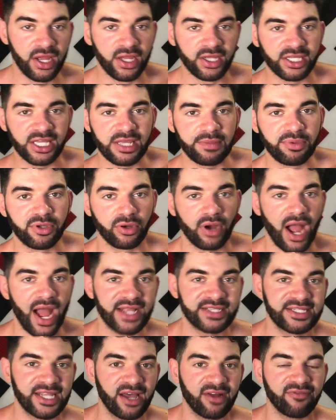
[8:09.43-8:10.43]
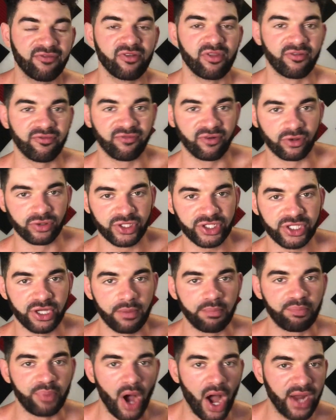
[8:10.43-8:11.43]
Keep your eyes out for the
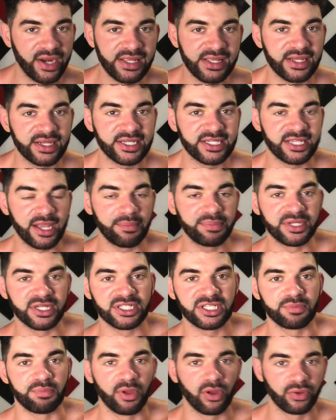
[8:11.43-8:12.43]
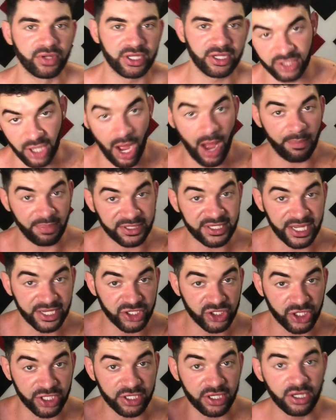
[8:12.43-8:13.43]
first body acceptance building
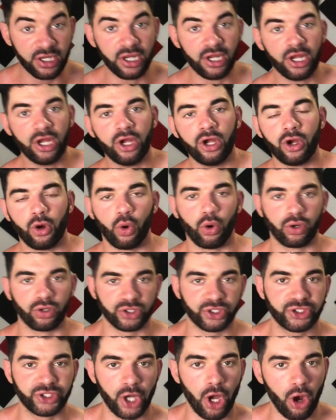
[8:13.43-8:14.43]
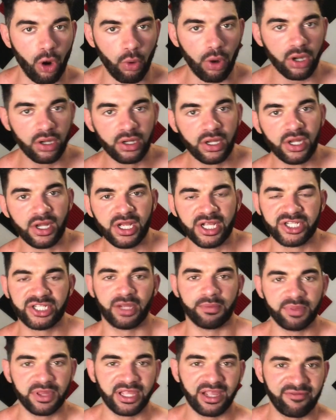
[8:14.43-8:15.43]
competition or show,
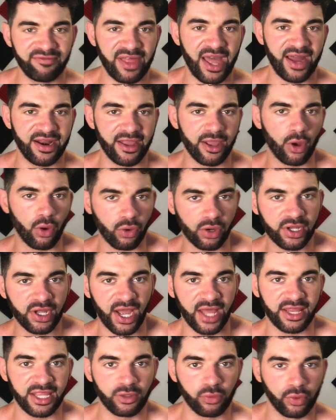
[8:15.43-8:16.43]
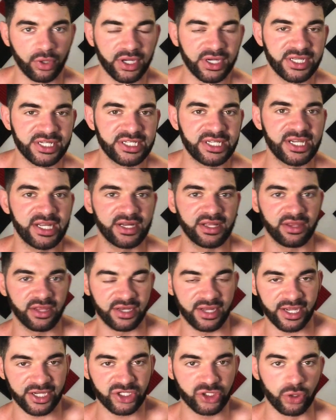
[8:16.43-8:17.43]
something of that ilk. I think we're going to see it in the
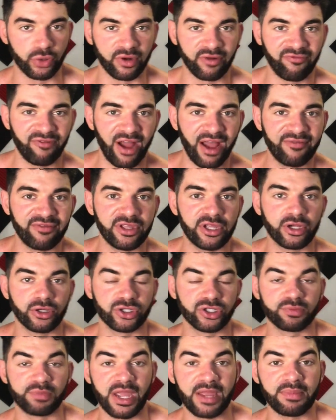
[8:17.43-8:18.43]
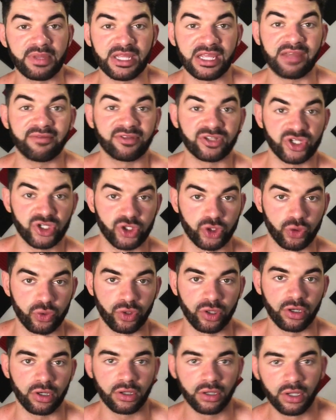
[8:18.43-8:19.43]
next two to five years, maybe even
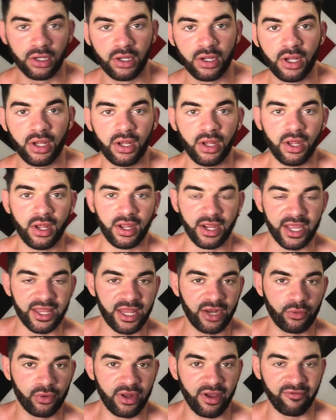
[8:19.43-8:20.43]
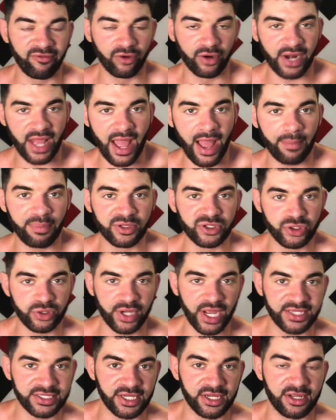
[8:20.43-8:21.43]
sooner. And then whenever it happens, you
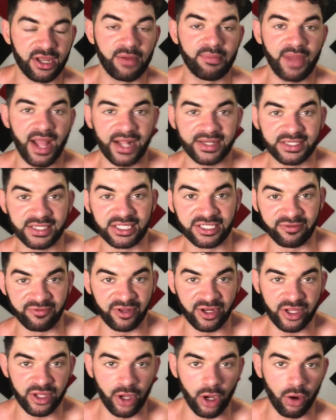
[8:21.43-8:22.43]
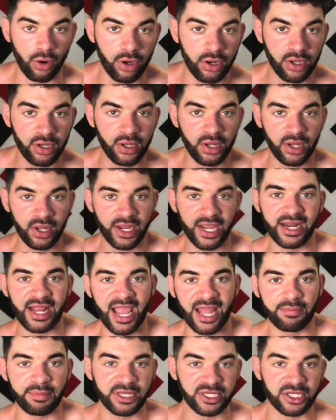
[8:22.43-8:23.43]
guys can come back to this video and hand me